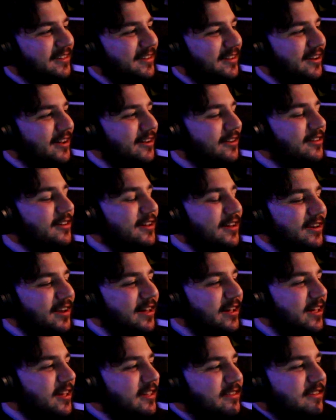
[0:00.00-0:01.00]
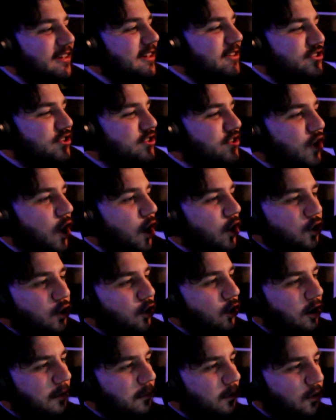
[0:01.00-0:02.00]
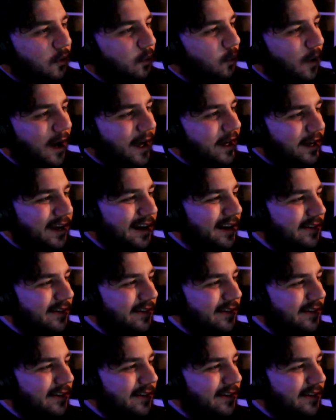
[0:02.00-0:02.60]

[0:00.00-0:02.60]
No, like he's just got a normal white guy.